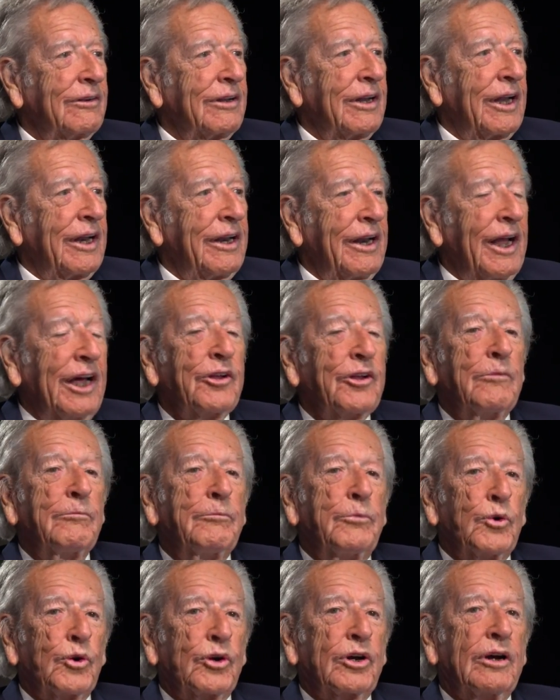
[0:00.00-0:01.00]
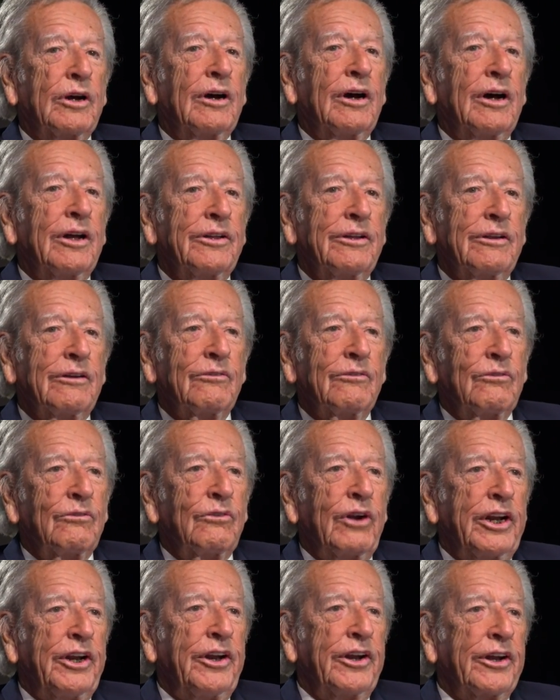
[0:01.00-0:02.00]
another book on
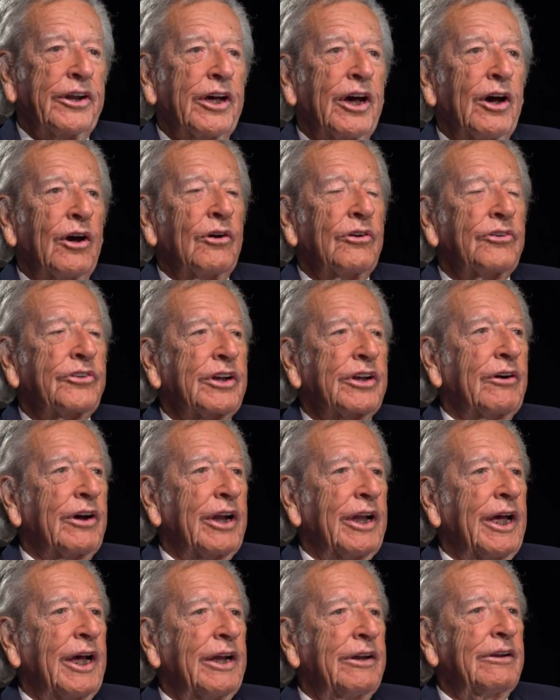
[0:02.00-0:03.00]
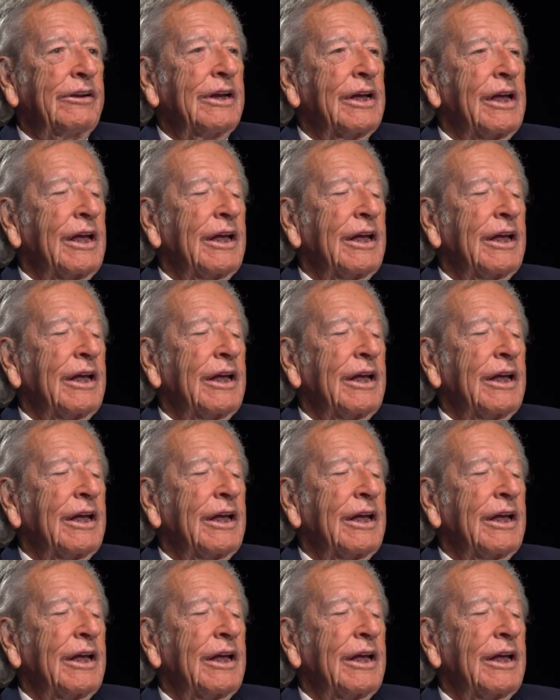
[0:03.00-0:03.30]
ready to go. So I had